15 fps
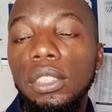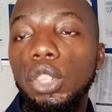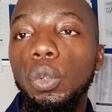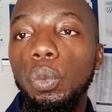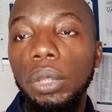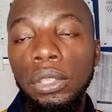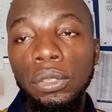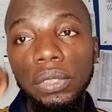You know,
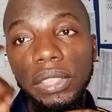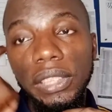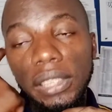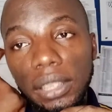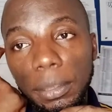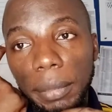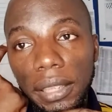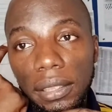when you
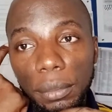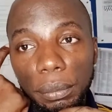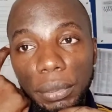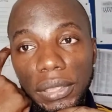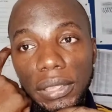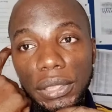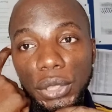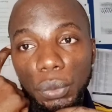think about the
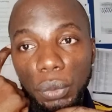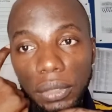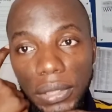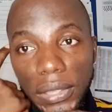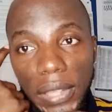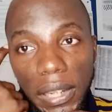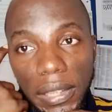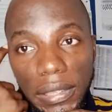business you want to
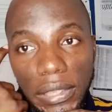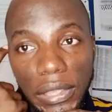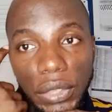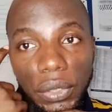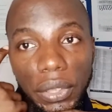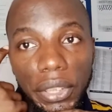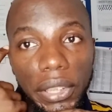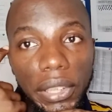start in
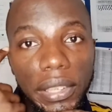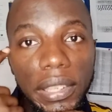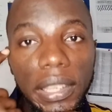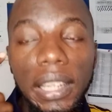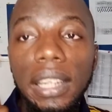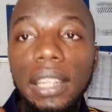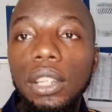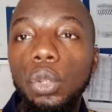your head,
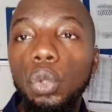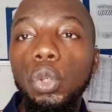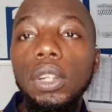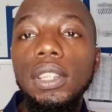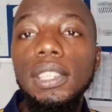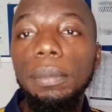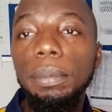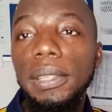
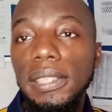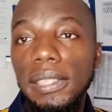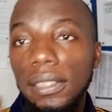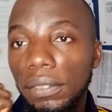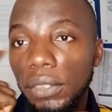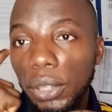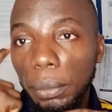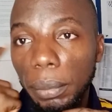lots of persons
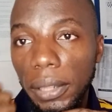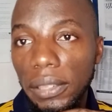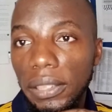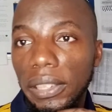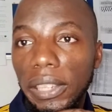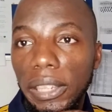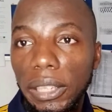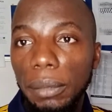have thought about the
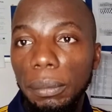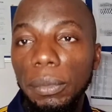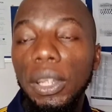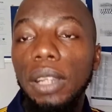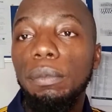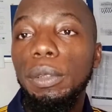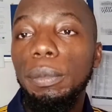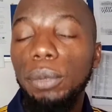name.
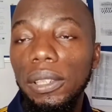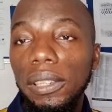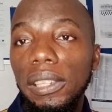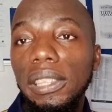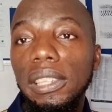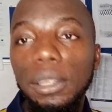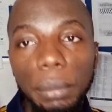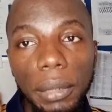People are
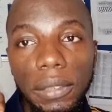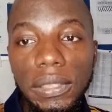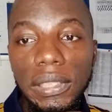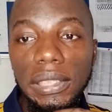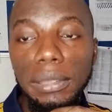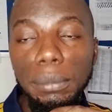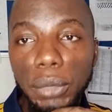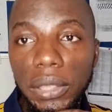thinking about
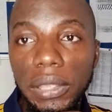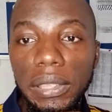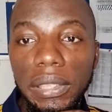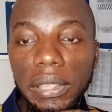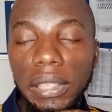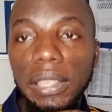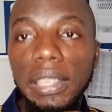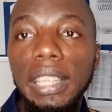it
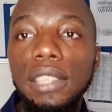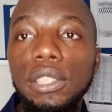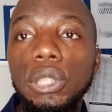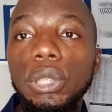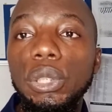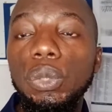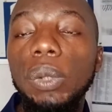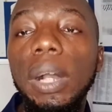immediately,
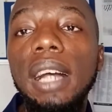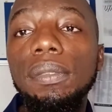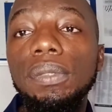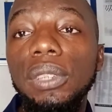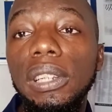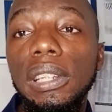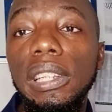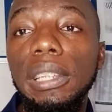so you have
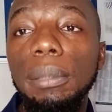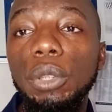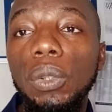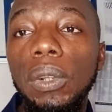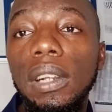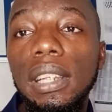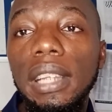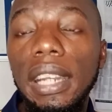to claim
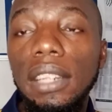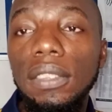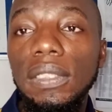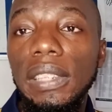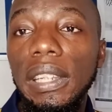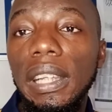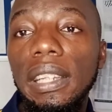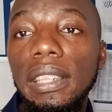your
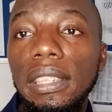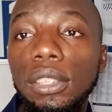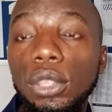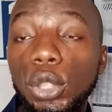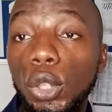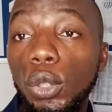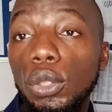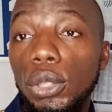account early.
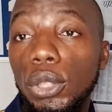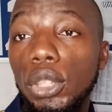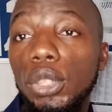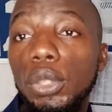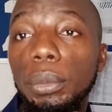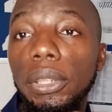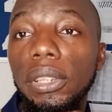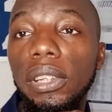Go to
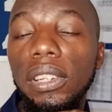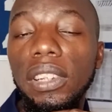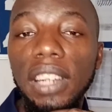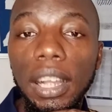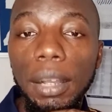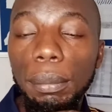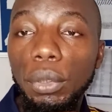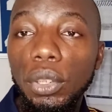social media,
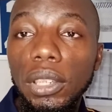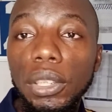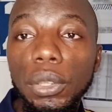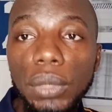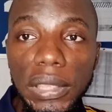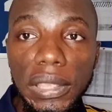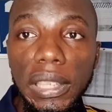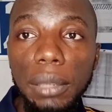put in
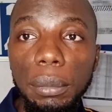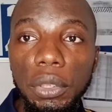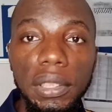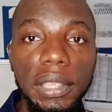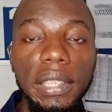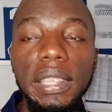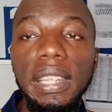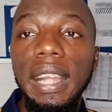those name
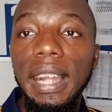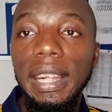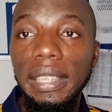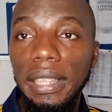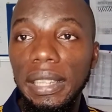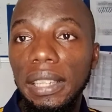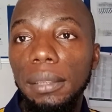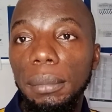on it,
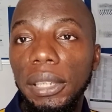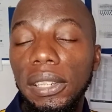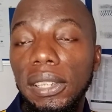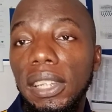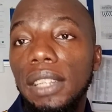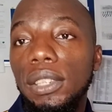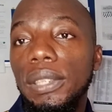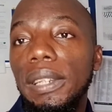and claim
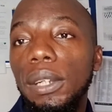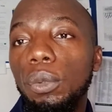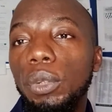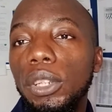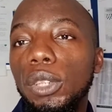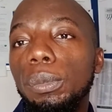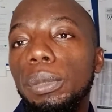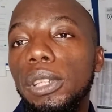it, so that
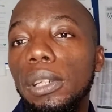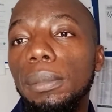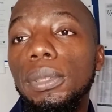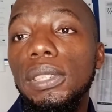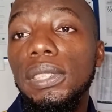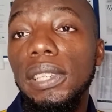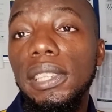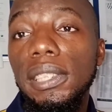when you become
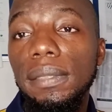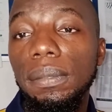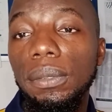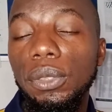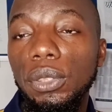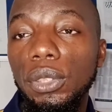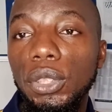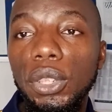
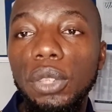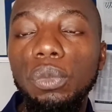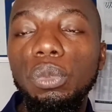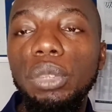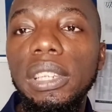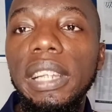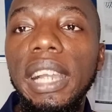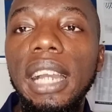successful, you don't
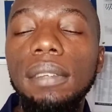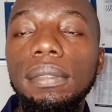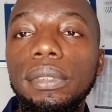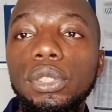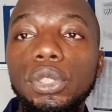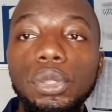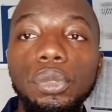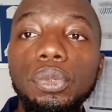really have
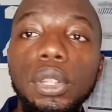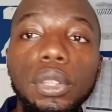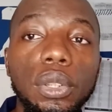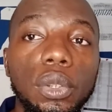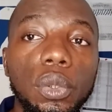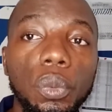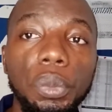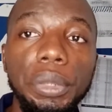to
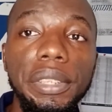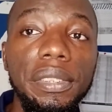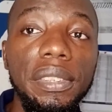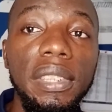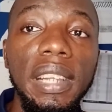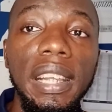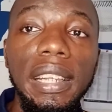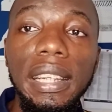struggle
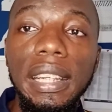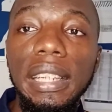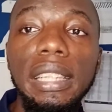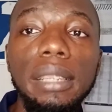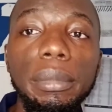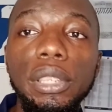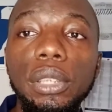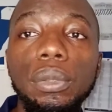with
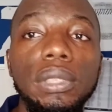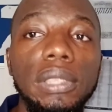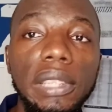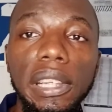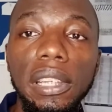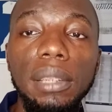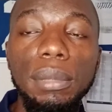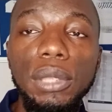claiming those
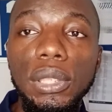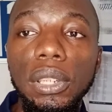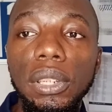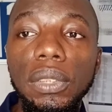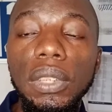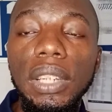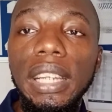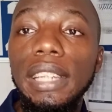names. You
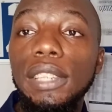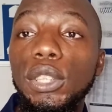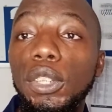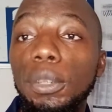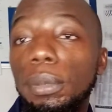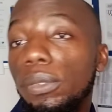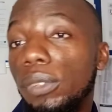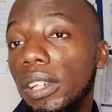know, it's
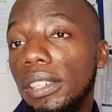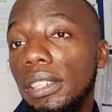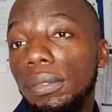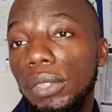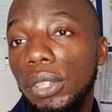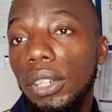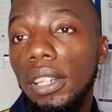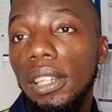going to be very
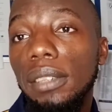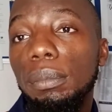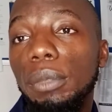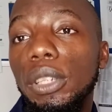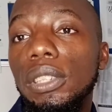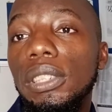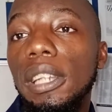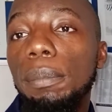difficult
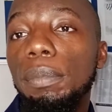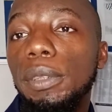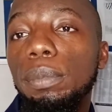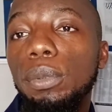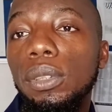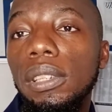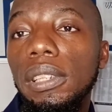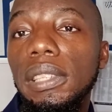because there are
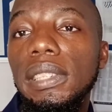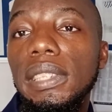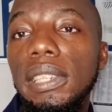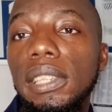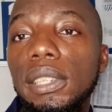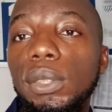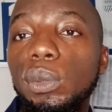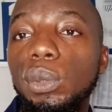people on the
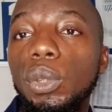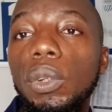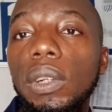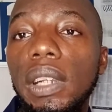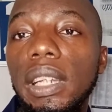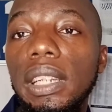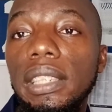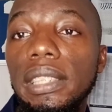internet who go
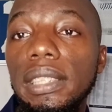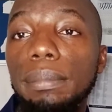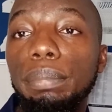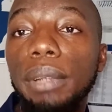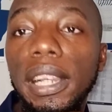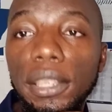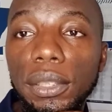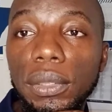ahead and
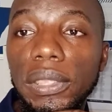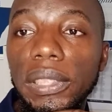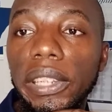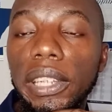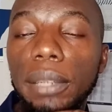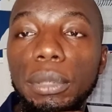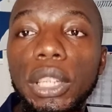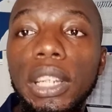buy those
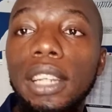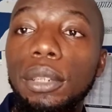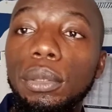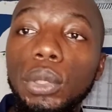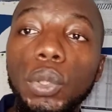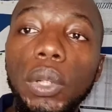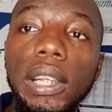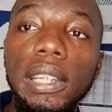names,
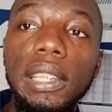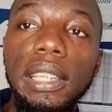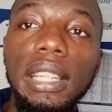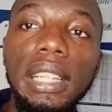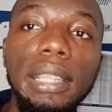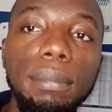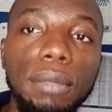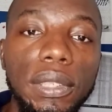who go ahead and
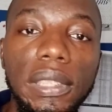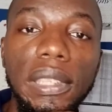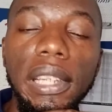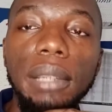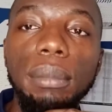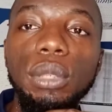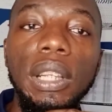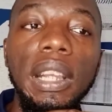claim those
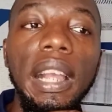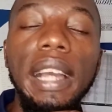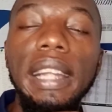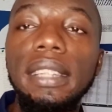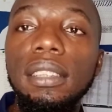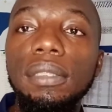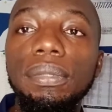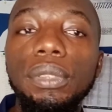names,
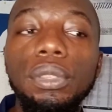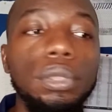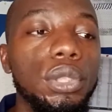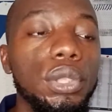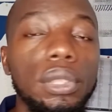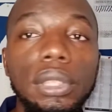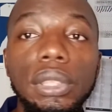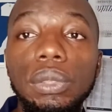and in the
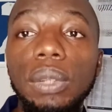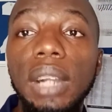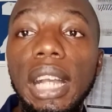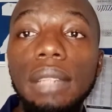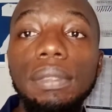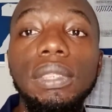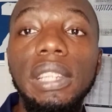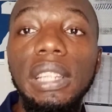future, you
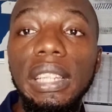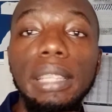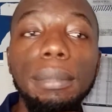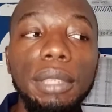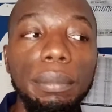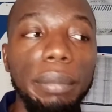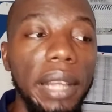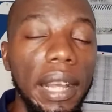have to
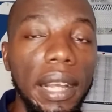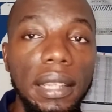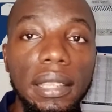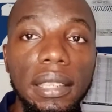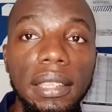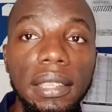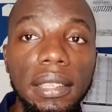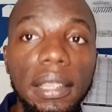claim it
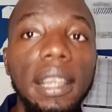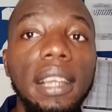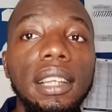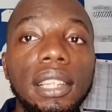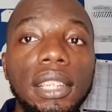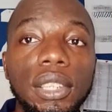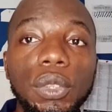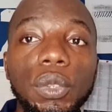back. Yeah,
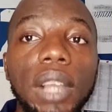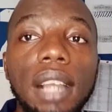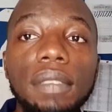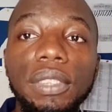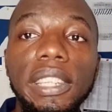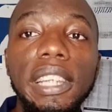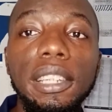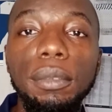you have
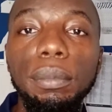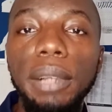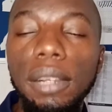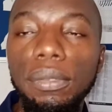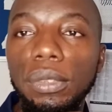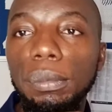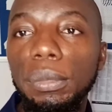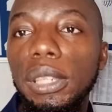to get it
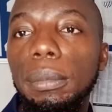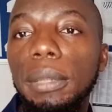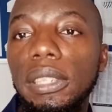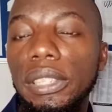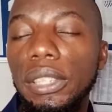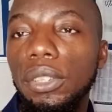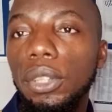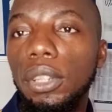back from them,
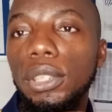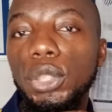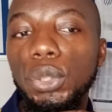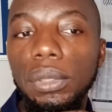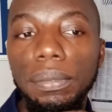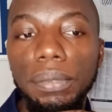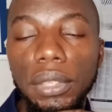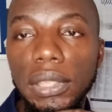and it's going to cost
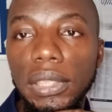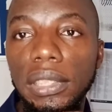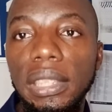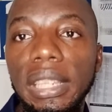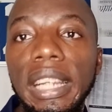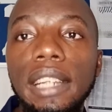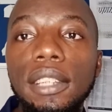you a fortune.